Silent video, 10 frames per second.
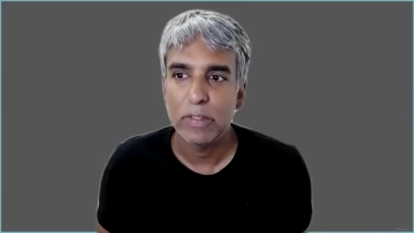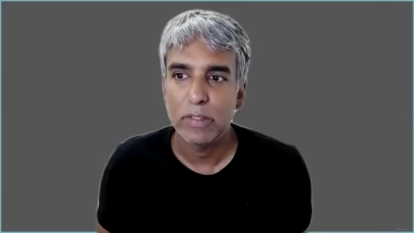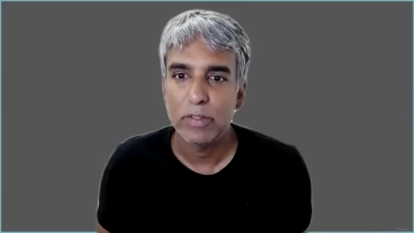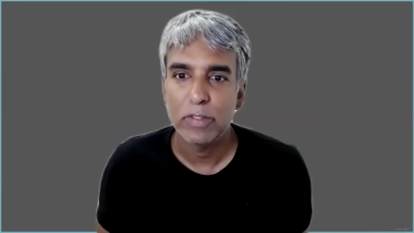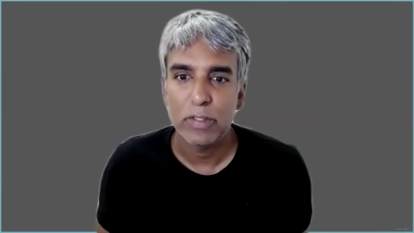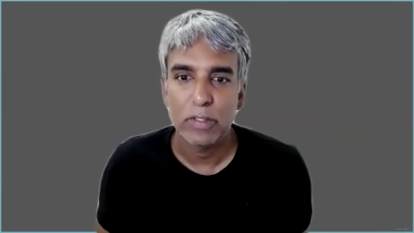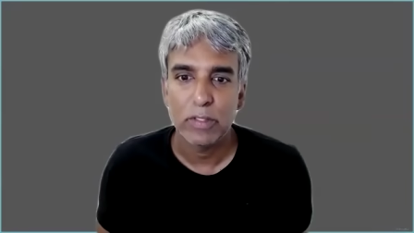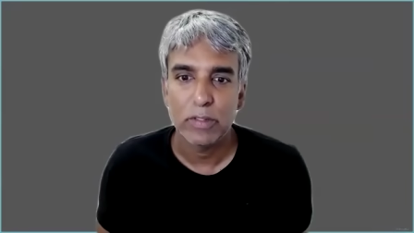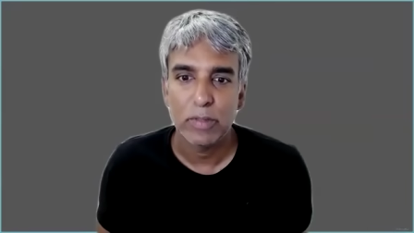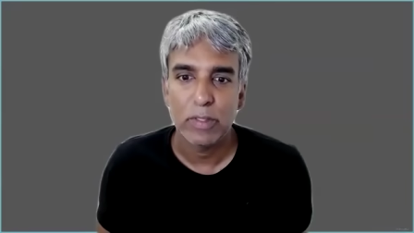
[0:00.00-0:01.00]
It's just that
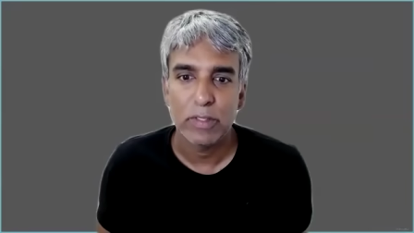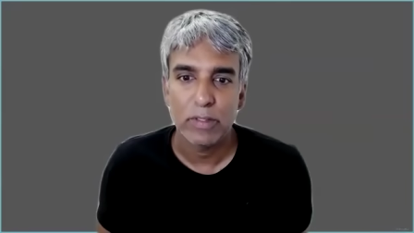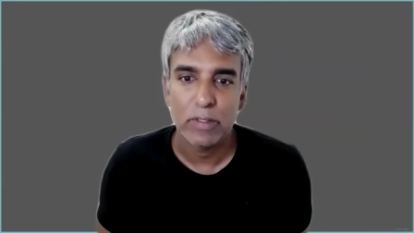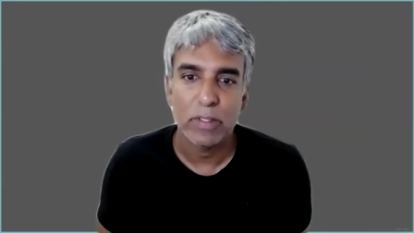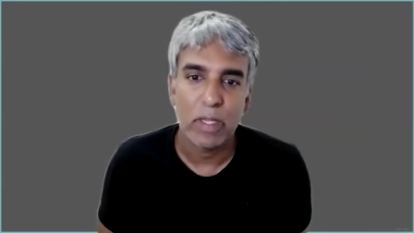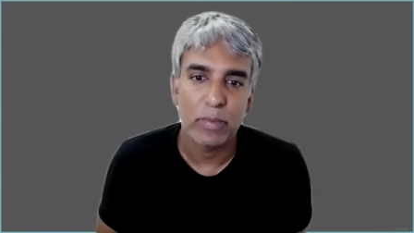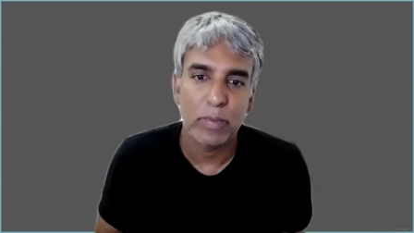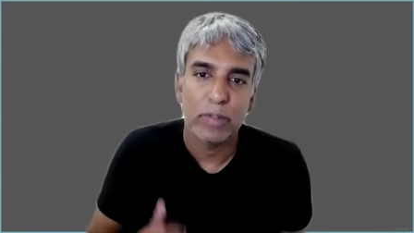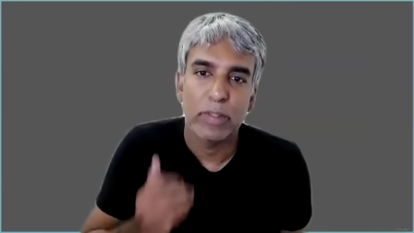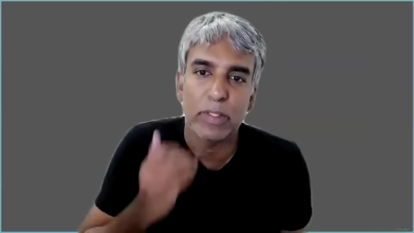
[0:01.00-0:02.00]
the Israelis decide
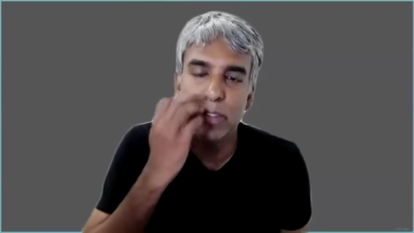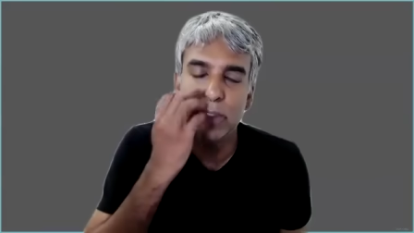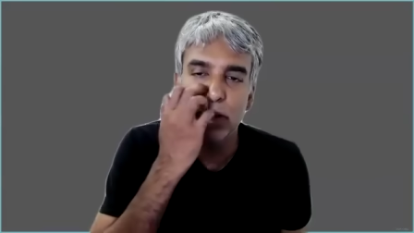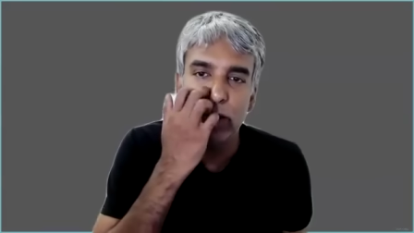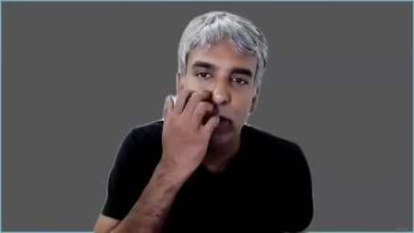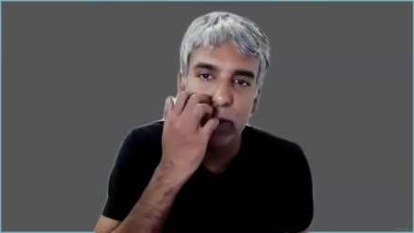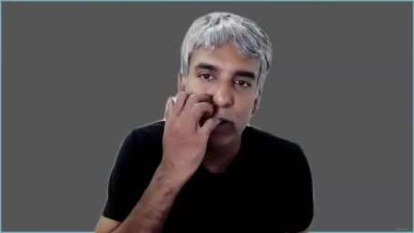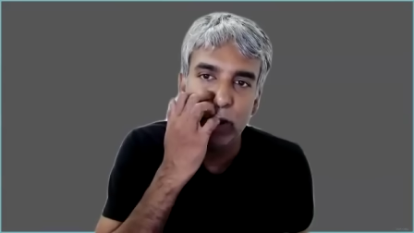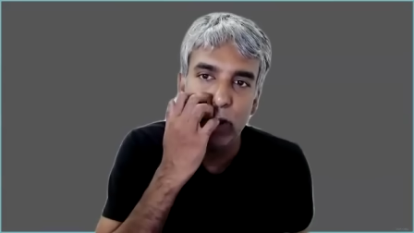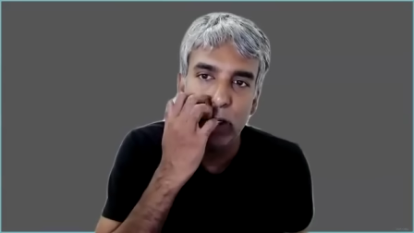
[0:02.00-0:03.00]
whether it gets to go
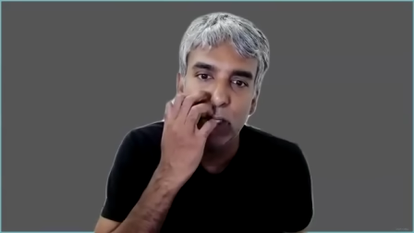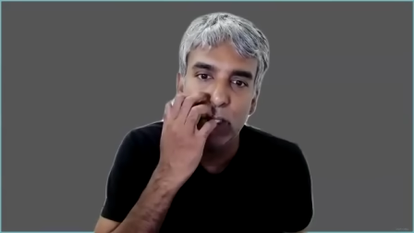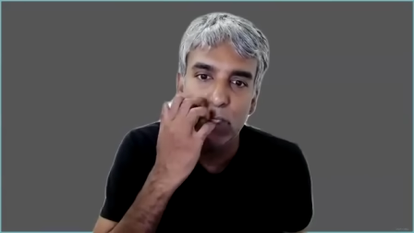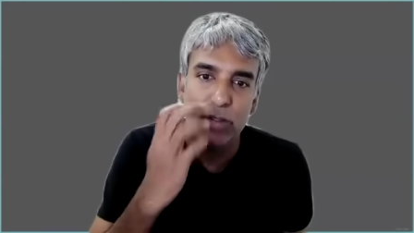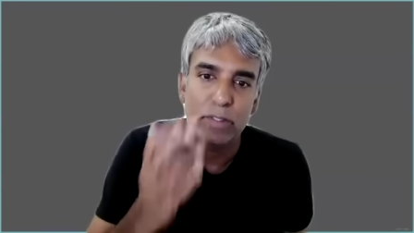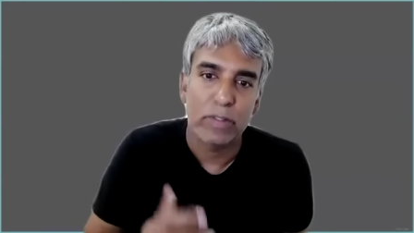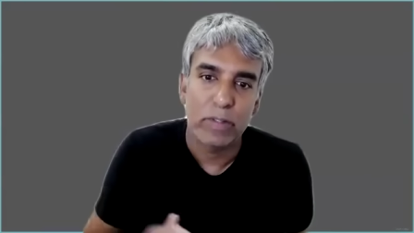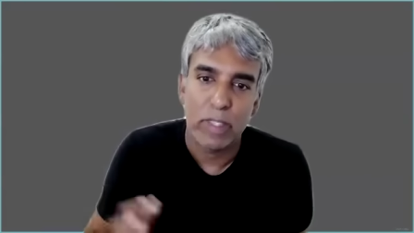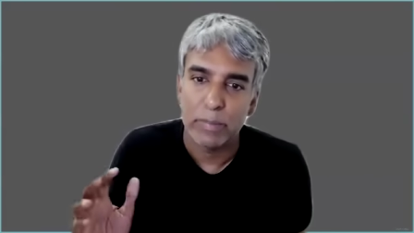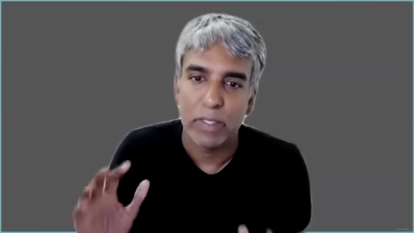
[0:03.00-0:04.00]
in or not. And they're still
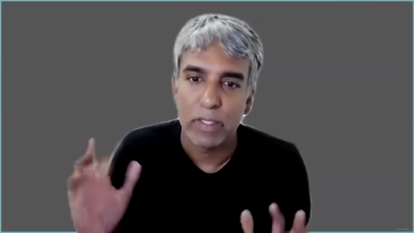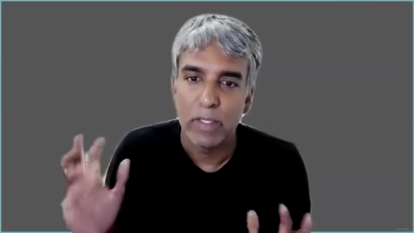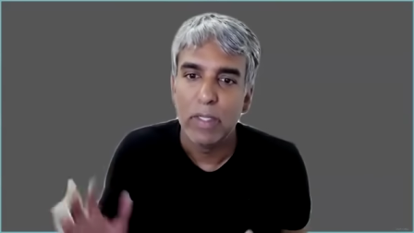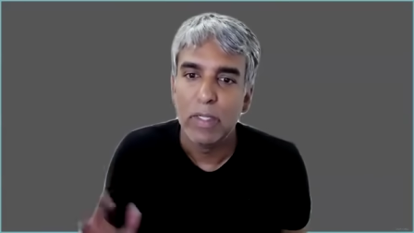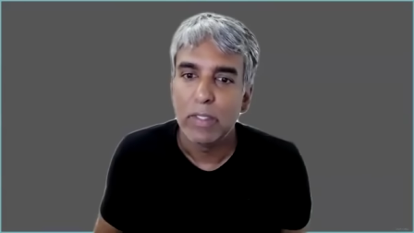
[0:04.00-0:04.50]
claiming